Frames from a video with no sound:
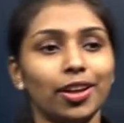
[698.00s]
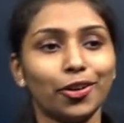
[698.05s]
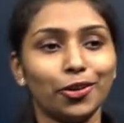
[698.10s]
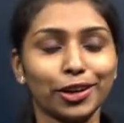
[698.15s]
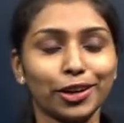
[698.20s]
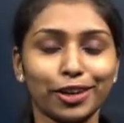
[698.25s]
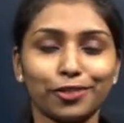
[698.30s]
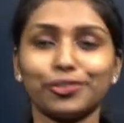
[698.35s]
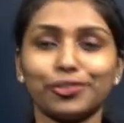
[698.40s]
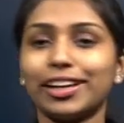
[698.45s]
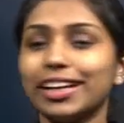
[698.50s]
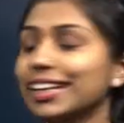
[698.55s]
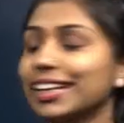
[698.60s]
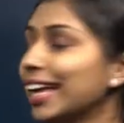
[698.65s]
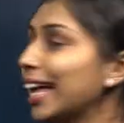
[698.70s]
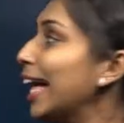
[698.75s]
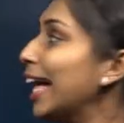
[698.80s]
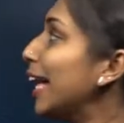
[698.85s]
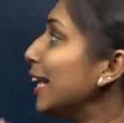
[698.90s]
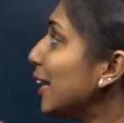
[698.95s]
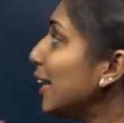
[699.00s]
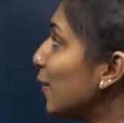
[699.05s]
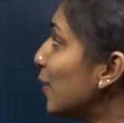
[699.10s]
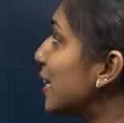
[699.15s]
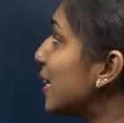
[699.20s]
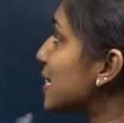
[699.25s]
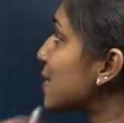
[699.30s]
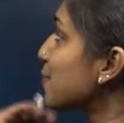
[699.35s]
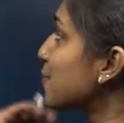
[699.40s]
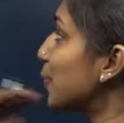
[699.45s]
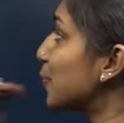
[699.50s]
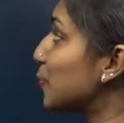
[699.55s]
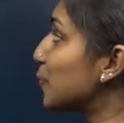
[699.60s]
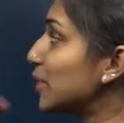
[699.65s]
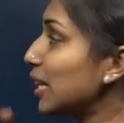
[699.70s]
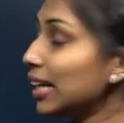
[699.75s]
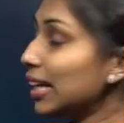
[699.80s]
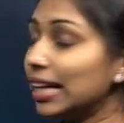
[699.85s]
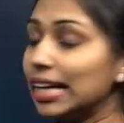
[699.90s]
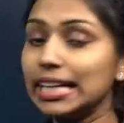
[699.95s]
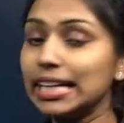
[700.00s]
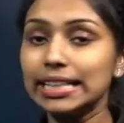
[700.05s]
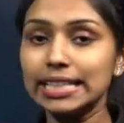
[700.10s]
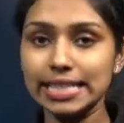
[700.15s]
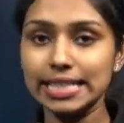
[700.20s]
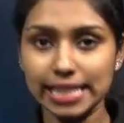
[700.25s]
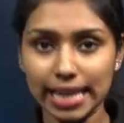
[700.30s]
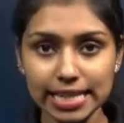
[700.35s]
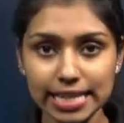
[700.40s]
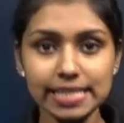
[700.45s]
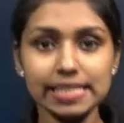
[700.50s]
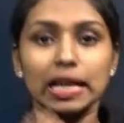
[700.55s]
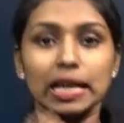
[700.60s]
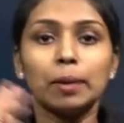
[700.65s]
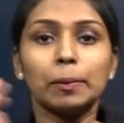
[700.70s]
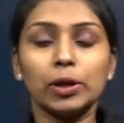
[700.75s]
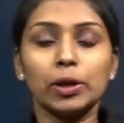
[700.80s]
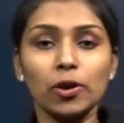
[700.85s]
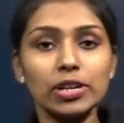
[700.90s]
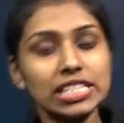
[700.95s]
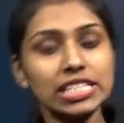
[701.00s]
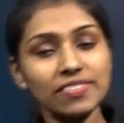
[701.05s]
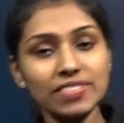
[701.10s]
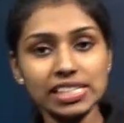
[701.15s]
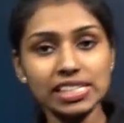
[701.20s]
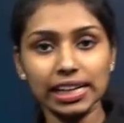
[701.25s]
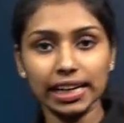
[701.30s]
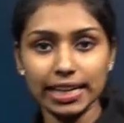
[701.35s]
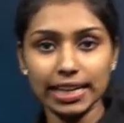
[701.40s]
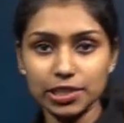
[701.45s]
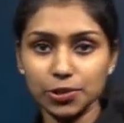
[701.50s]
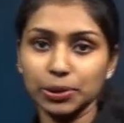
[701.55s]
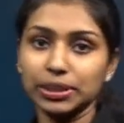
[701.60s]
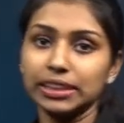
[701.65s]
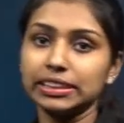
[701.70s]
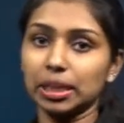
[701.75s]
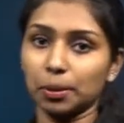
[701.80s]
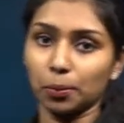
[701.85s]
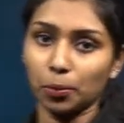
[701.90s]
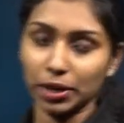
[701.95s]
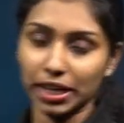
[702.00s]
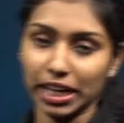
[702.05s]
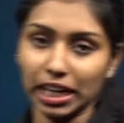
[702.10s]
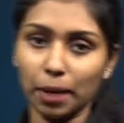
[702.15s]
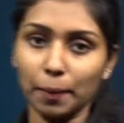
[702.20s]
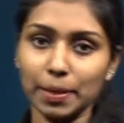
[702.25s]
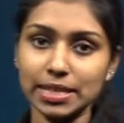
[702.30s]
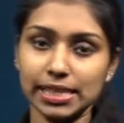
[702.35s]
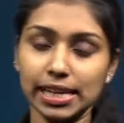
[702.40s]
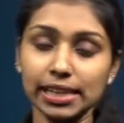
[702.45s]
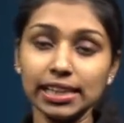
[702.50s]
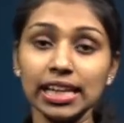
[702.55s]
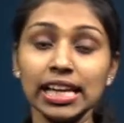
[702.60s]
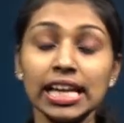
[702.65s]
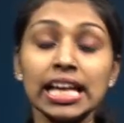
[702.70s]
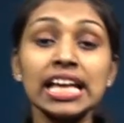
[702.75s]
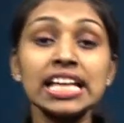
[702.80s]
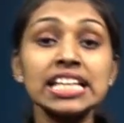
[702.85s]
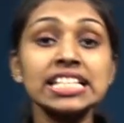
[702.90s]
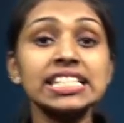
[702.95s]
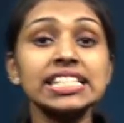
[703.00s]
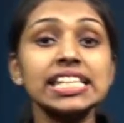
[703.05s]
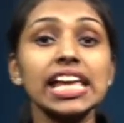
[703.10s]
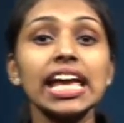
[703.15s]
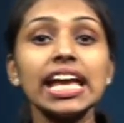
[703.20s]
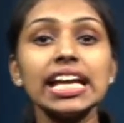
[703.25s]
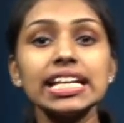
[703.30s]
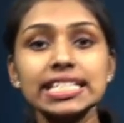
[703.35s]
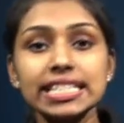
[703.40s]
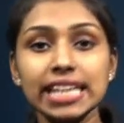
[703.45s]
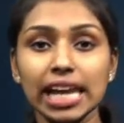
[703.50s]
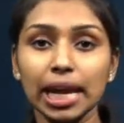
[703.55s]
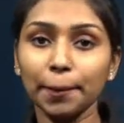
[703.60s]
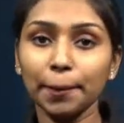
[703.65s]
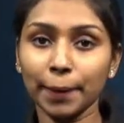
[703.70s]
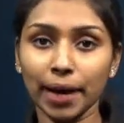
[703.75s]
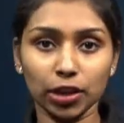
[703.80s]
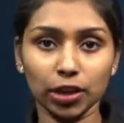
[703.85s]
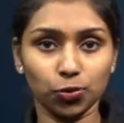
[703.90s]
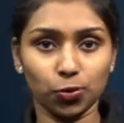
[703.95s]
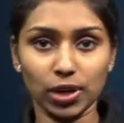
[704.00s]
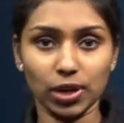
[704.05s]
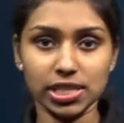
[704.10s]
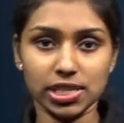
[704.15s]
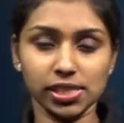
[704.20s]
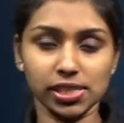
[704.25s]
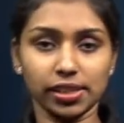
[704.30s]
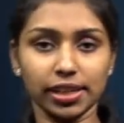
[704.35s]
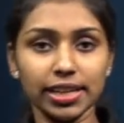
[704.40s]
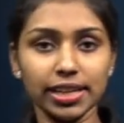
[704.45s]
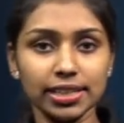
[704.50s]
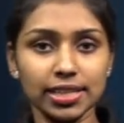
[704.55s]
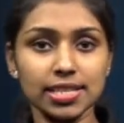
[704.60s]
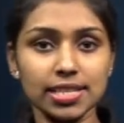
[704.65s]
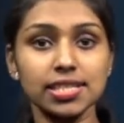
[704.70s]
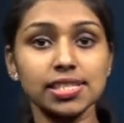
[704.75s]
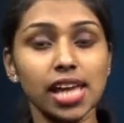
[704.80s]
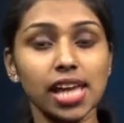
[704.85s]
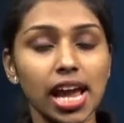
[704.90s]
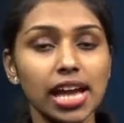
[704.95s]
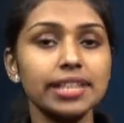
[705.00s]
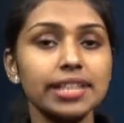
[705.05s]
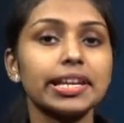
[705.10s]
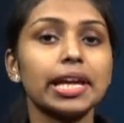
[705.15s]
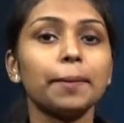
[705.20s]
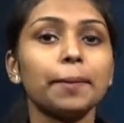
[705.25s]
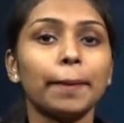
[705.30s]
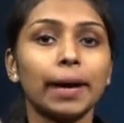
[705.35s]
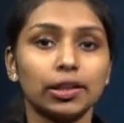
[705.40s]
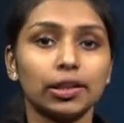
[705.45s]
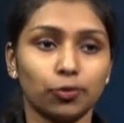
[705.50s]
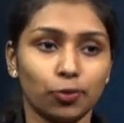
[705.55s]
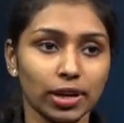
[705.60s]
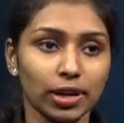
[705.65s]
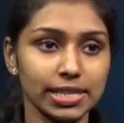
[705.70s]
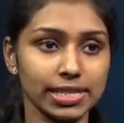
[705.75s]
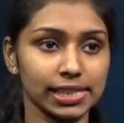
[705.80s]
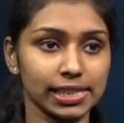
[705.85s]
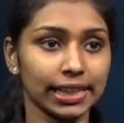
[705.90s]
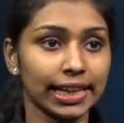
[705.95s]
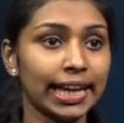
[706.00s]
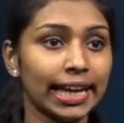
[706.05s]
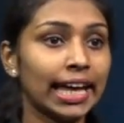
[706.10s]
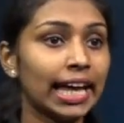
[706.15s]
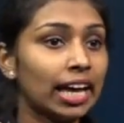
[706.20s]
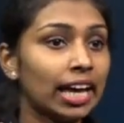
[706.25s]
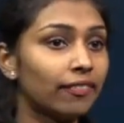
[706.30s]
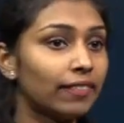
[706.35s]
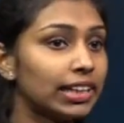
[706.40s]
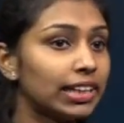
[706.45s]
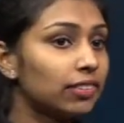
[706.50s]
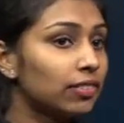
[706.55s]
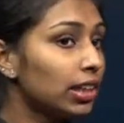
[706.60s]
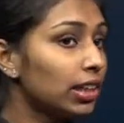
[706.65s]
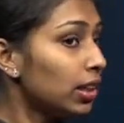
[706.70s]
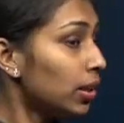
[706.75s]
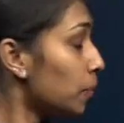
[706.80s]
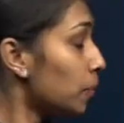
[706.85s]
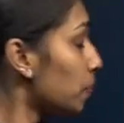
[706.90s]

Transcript: Okay, fine. Now let us move to the next terminology which is related to the thermodynamics, that state and path function, right? State and path function. Whenever